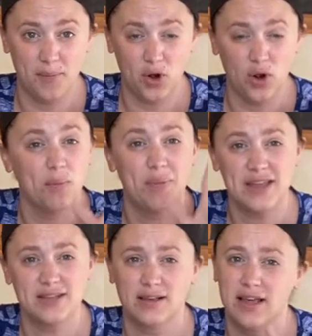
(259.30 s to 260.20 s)
her
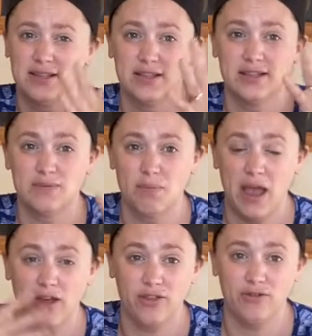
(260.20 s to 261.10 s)
basic lessons,
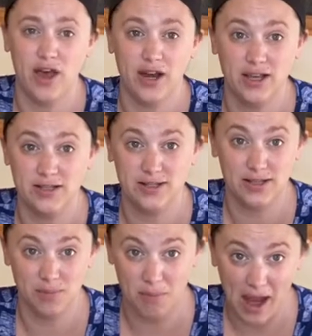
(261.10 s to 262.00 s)
math, phonics,
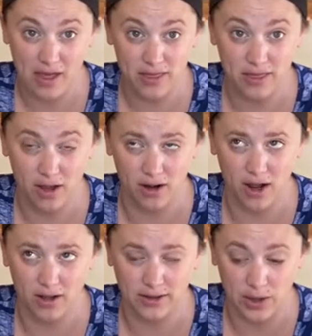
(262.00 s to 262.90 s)

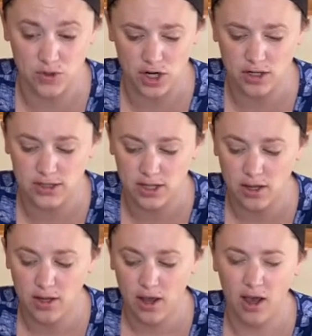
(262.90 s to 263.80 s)
language arts.
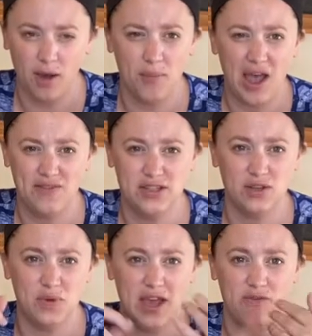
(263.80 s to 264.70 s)
Obviously
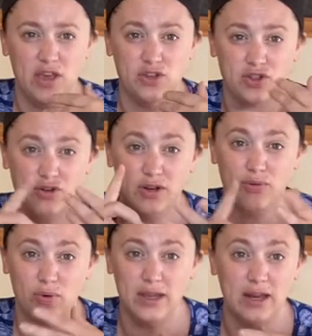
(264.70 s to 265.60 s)
we have history,
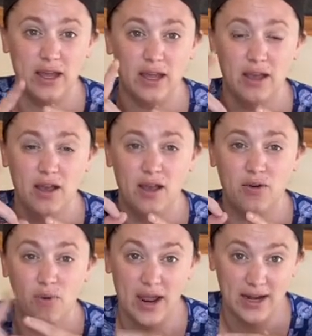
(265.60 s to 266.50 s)
reading,
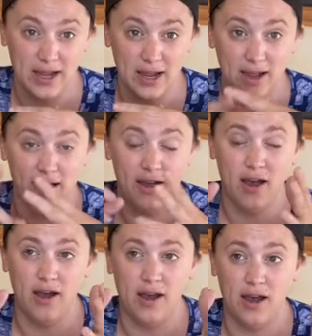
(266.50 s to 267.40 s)
writing,
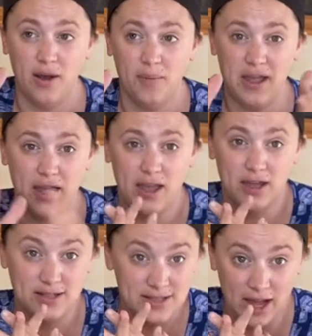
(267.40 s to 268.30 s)

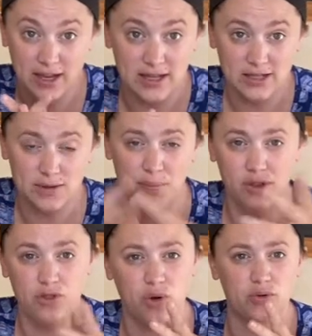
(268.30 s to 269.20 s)
and science, but
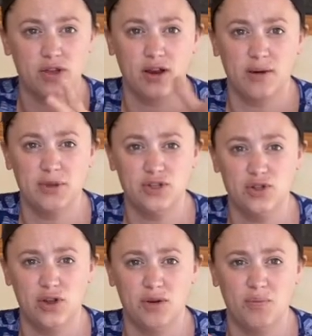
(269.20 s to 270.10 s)
those are going to be
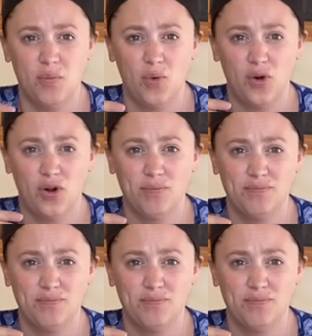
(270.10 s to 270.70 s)
done more,